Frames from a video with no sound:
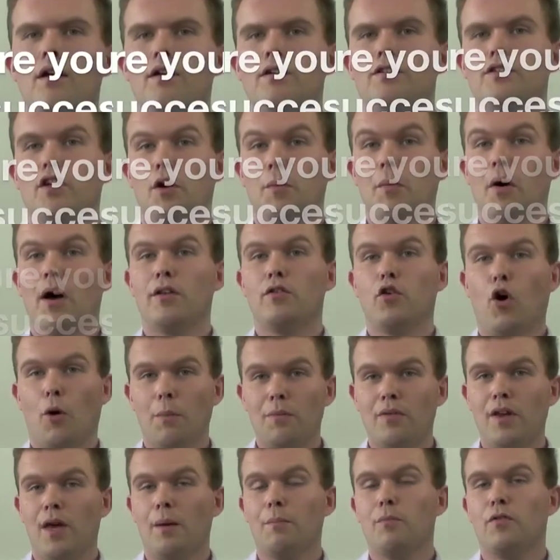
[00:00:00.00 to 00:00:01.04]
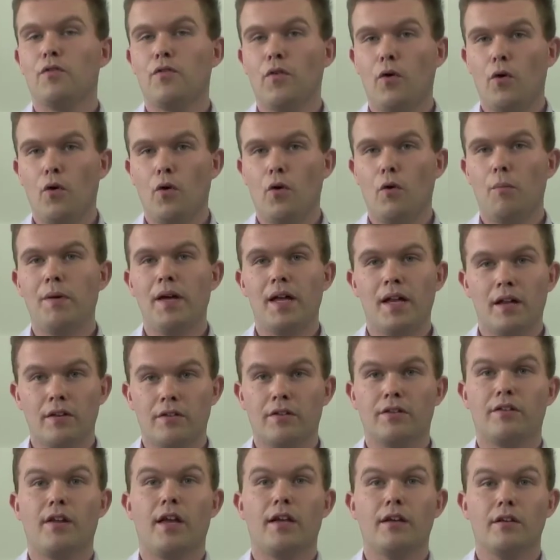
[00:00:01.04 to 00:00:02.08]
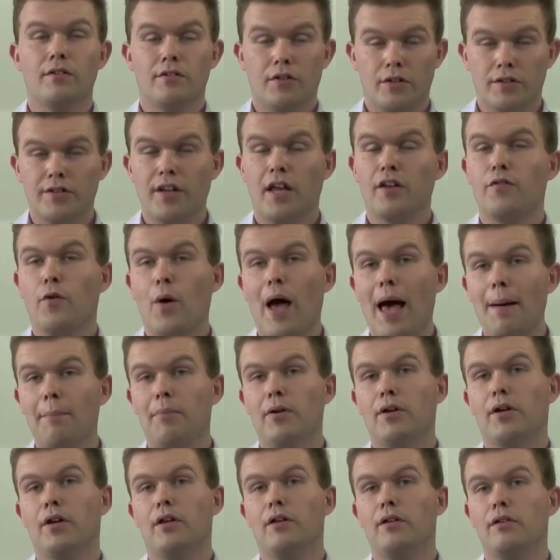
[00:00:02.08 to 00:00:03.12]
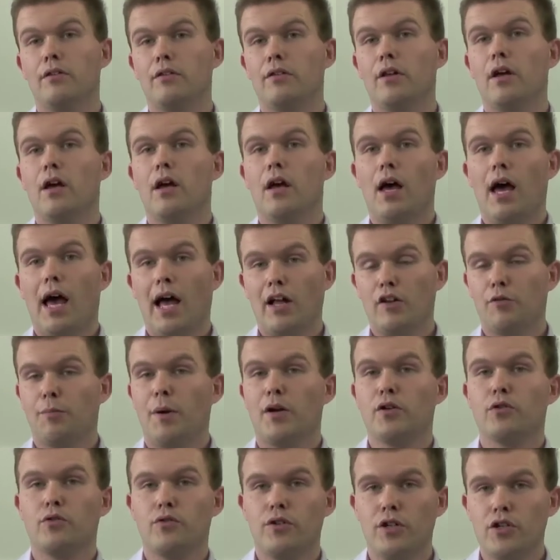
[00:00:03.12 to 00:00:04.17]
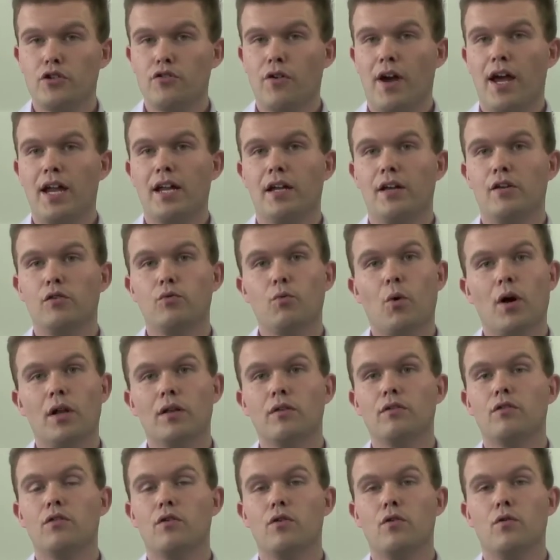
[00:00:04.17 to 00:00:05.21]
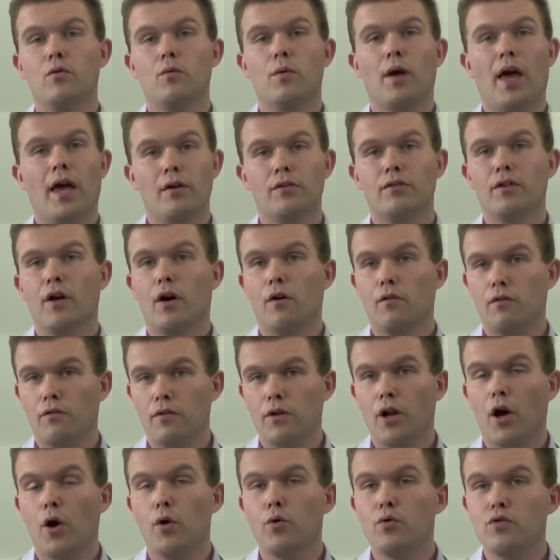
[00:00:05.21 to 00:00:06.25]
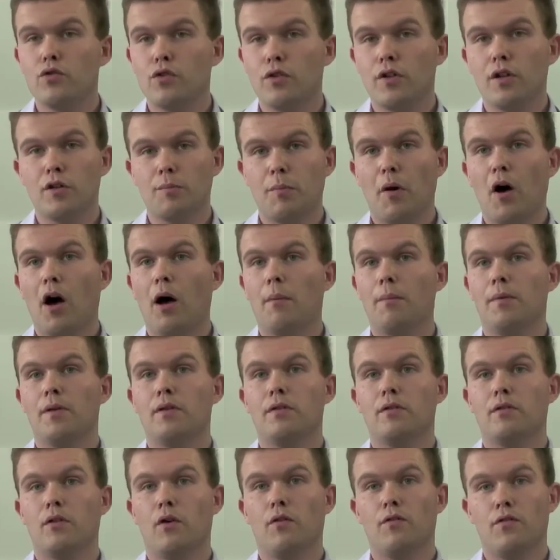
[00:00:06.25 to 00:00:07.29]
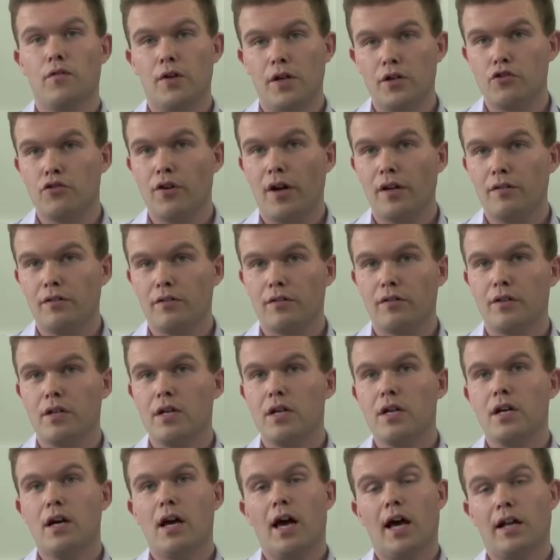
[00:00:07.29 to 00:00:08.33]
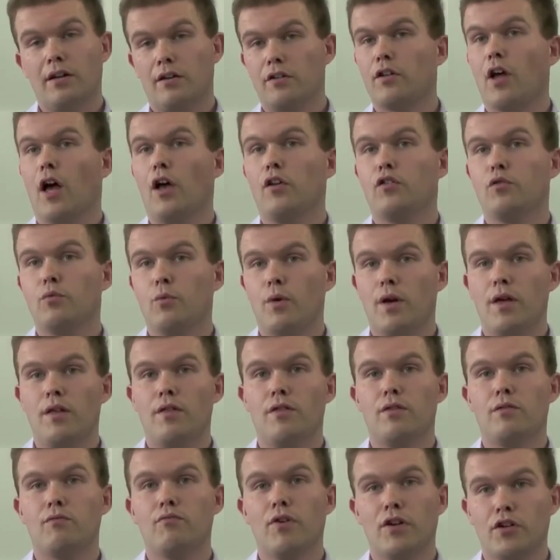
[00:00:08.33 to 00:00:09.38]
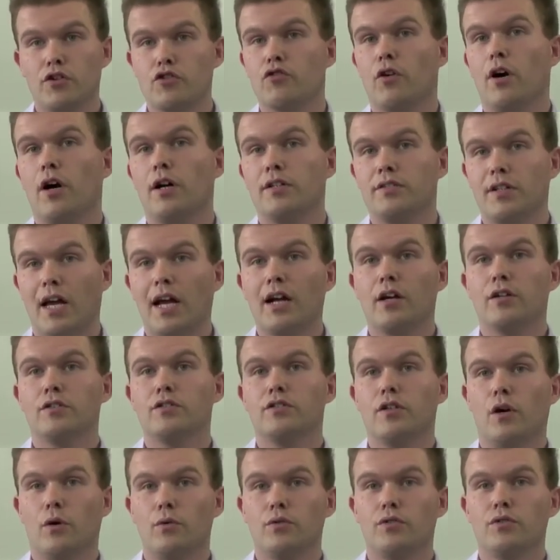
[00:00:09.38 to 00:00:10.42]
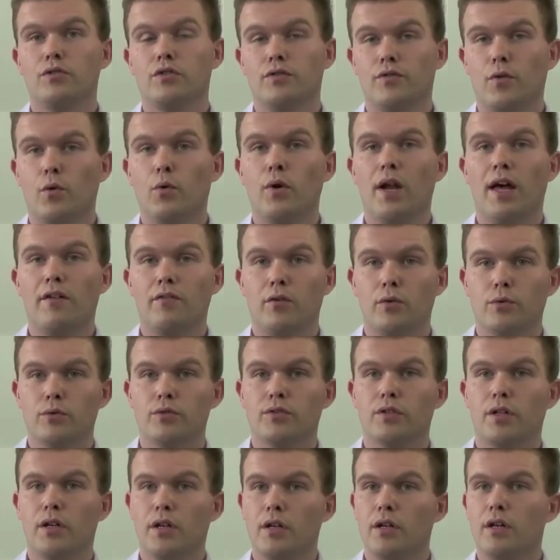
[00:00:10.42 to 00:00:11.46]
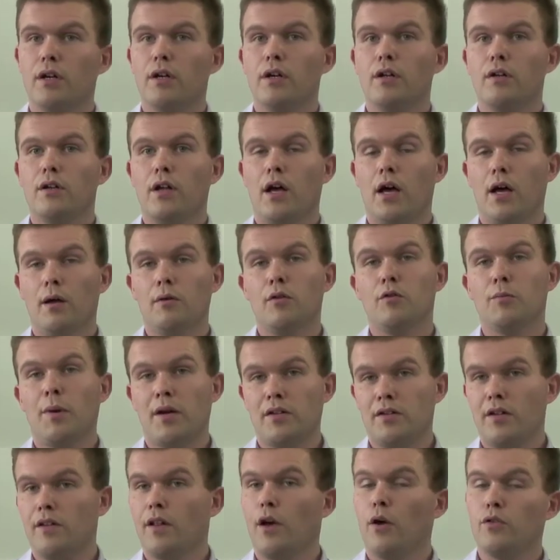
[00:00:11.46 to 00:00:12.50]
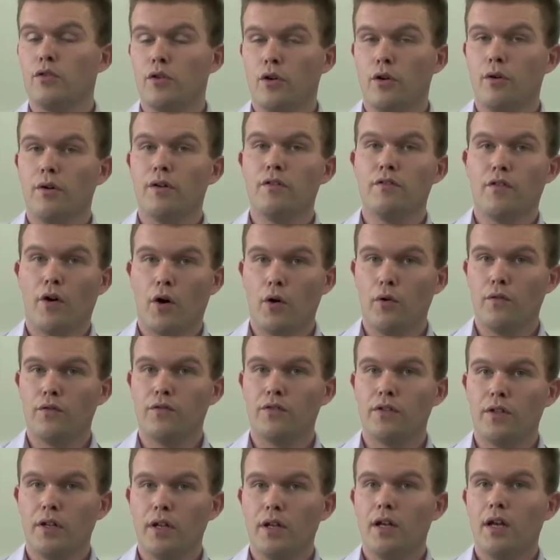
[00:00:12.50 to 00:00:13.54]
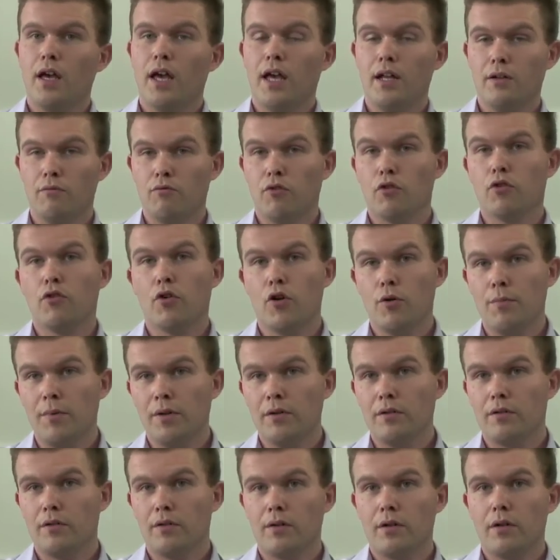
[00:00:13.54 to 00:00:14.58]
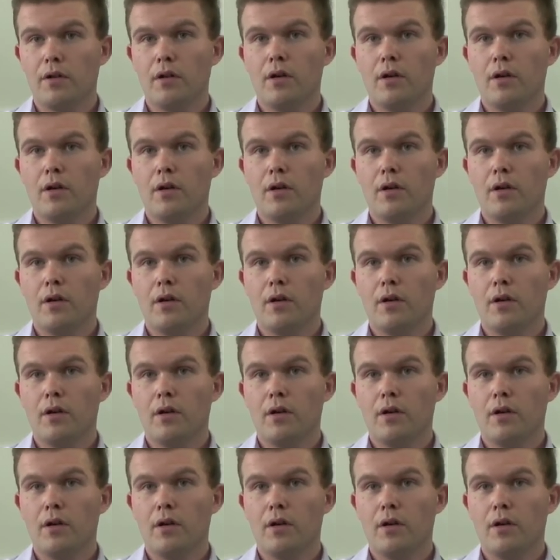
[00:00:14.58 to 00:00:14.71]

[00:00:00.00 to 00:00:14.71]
So my top tips for being a successful applicant at specialty training is, one, to get yourself known to the department of interest and discuss with registrars and consultants of all levels, and especially those who are involved in recruitment.